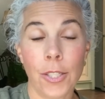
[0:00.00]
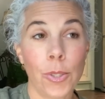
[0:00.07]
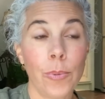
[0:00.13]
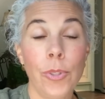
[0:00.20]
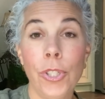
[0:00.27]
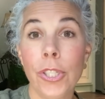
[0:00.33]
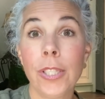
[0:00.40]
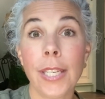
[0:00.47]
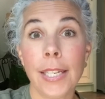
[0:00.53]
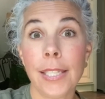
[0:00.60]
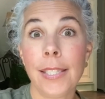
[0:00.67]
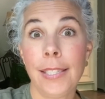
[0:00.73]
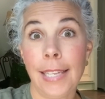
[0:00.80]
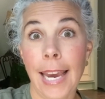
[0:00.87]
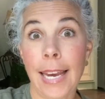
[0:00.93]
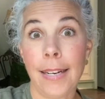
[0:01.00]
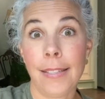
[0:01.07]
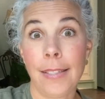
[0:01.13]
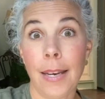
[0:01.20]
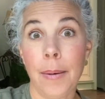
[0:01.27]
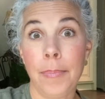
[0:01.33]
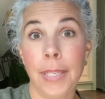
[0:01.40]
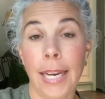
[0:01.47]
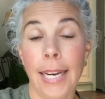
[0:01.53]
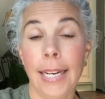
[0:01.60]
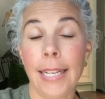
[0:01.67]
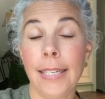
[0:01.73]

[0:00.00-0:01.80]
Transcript: So it was just like a status update,